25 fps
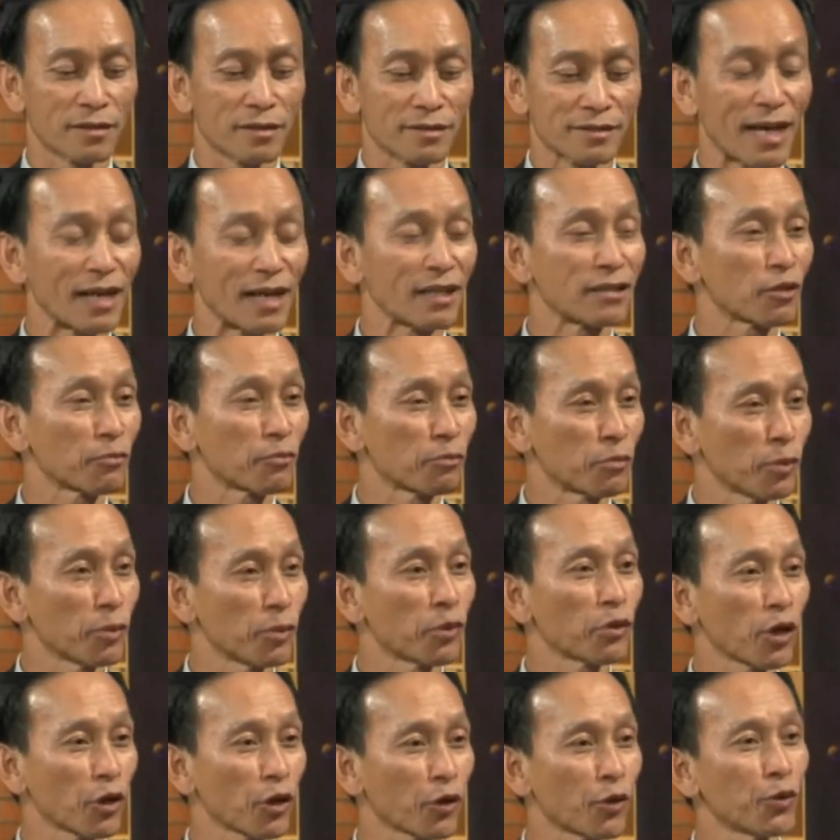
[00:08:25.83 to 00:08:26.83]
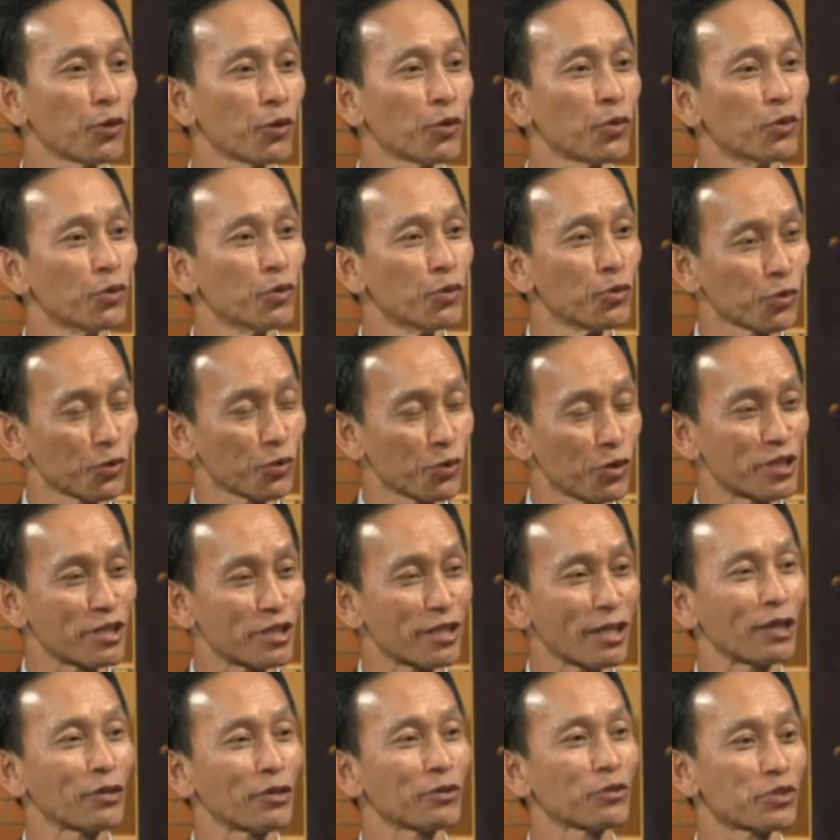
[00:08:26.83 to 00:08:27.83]
talented people like you to
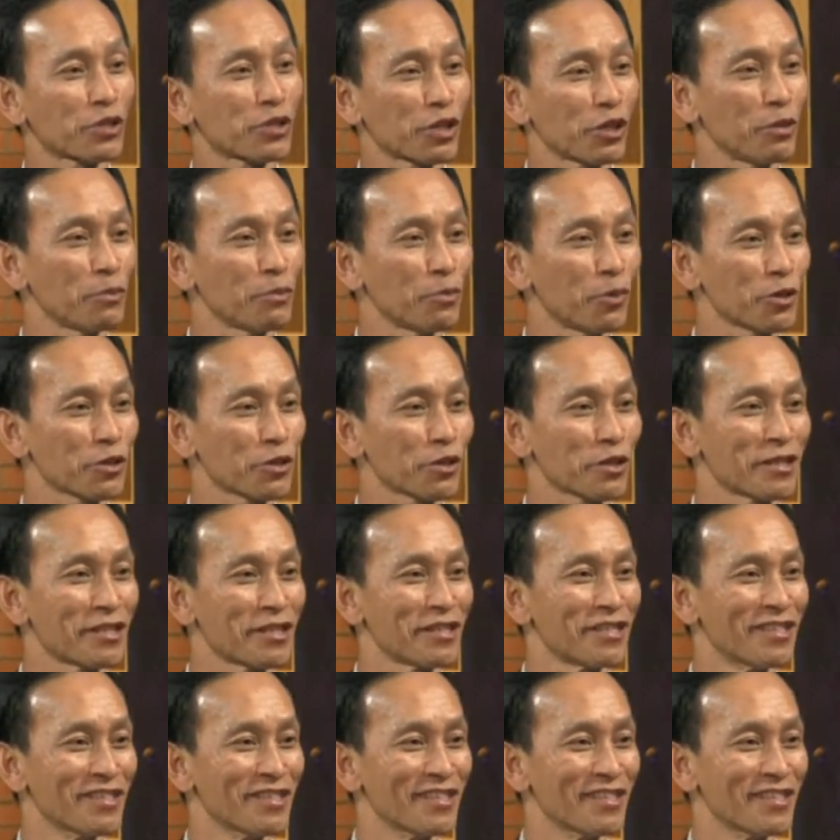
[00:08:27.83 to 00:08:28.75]
decide to stay in Boston.